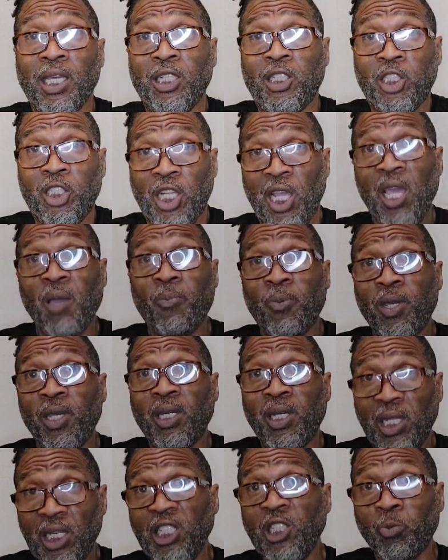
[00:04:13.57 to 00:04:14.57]
and
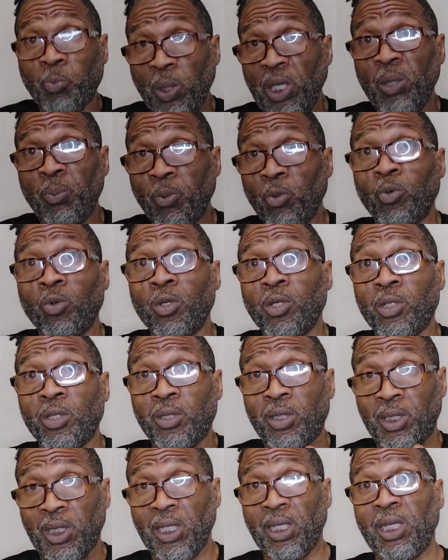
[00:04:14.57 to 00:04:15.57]
champion these people
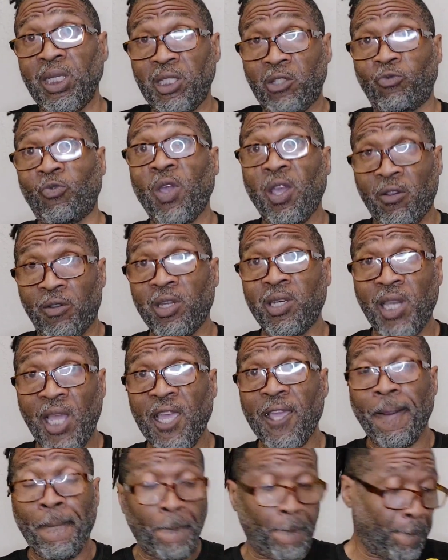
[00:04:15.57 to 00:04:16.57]
to this very
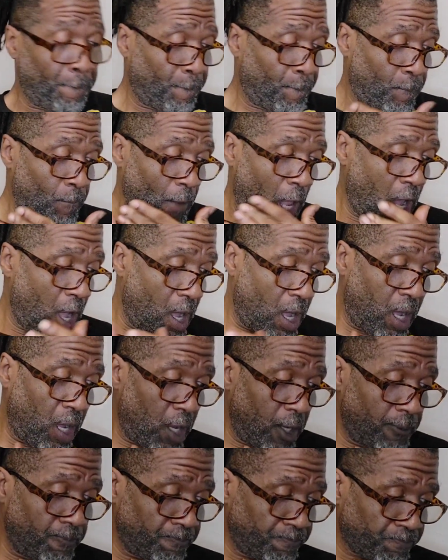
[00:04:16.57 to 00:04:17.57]
day.
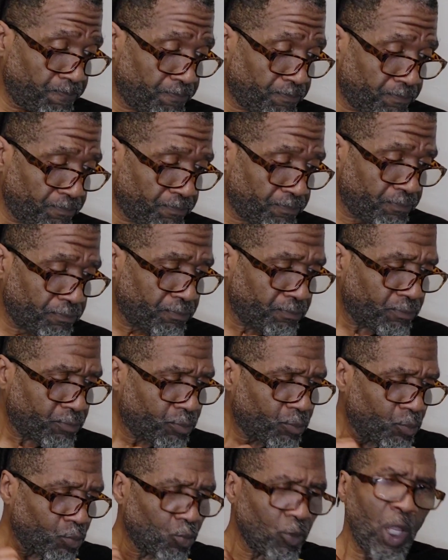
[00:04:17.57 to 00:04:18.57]

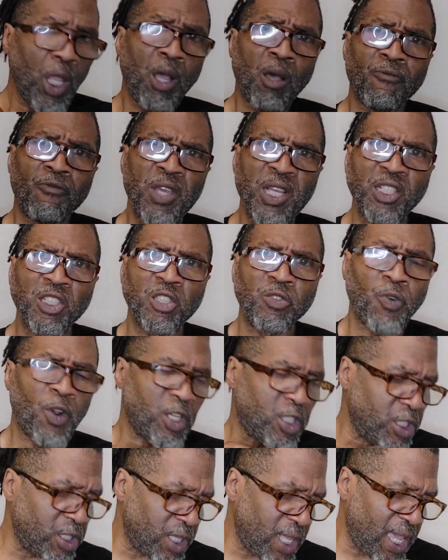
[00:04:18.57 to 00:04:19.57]
Avengers
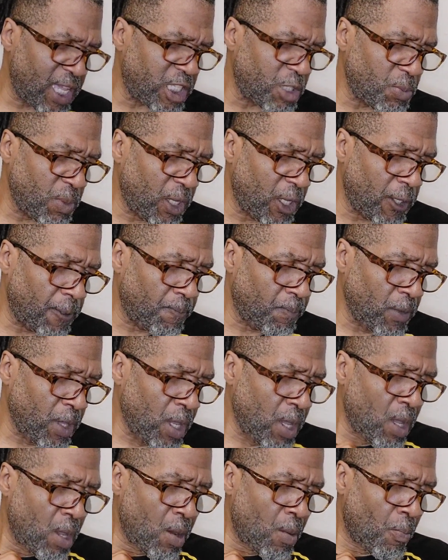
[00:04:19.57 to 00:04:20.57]
versus X-Men.
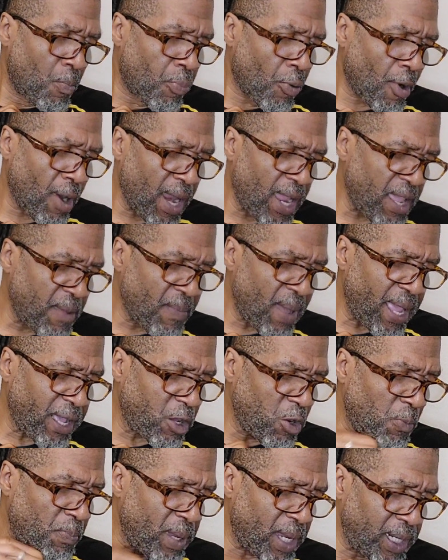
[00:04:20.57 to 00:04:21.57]
Brian
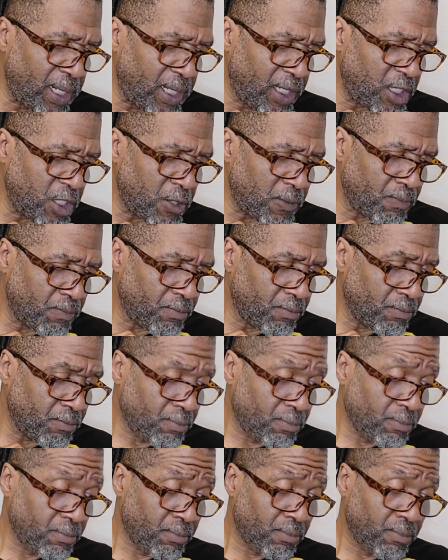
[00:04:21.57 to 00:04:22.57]
Michael Bendis,
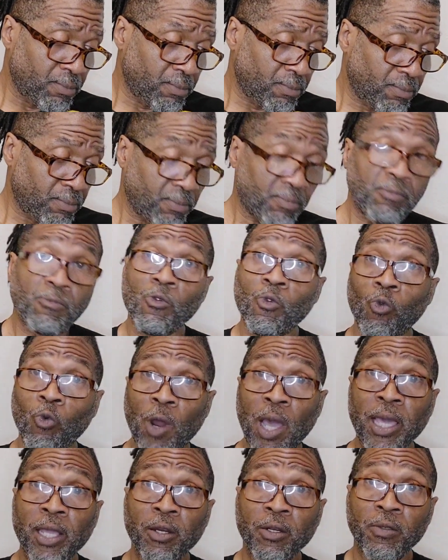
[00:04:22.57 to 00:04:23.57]

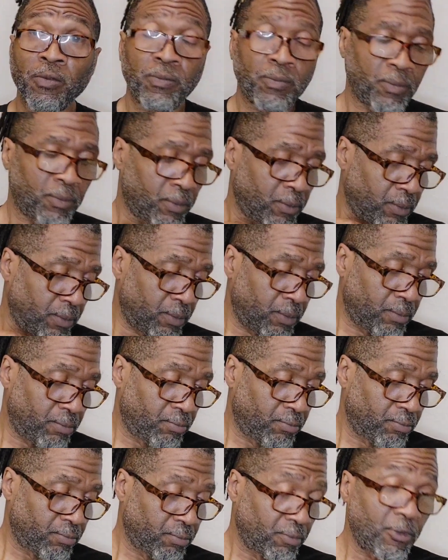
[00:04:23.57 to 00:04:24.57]
writer.
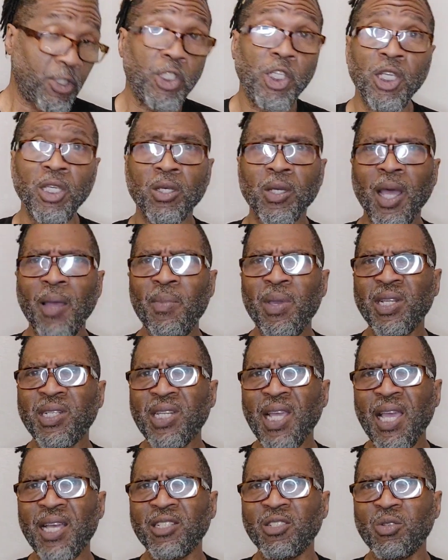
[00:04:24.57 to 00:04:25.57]
Chill. How many
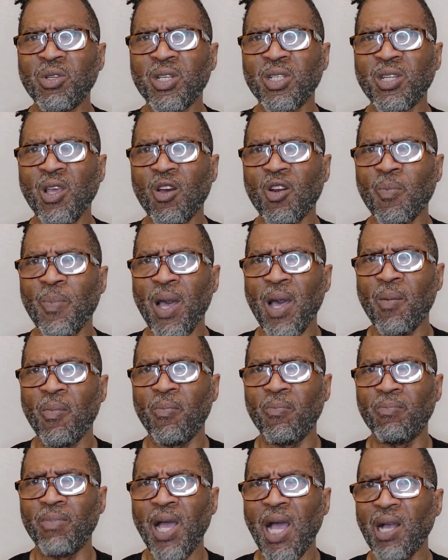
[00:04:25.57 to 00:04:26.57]
times you done talked
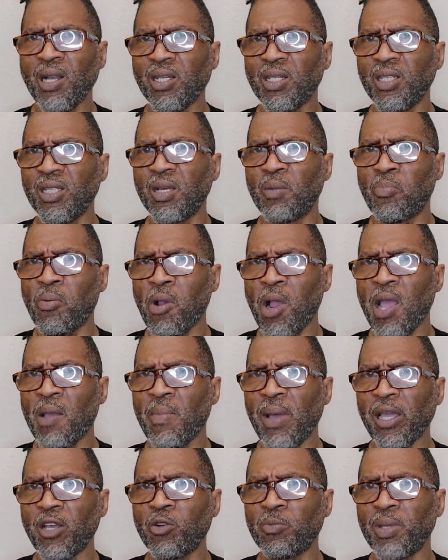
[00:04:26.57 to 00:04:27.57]
about how good Brian
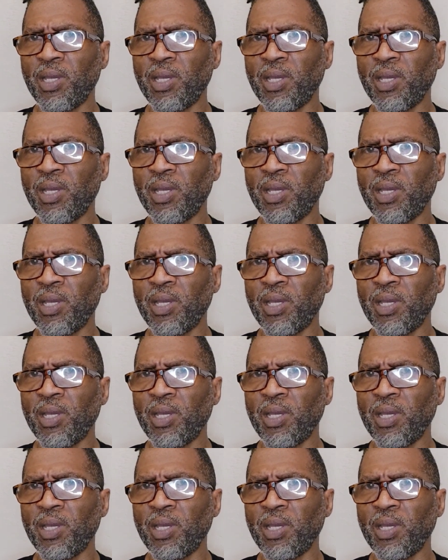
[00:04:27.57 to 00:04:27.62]
Michael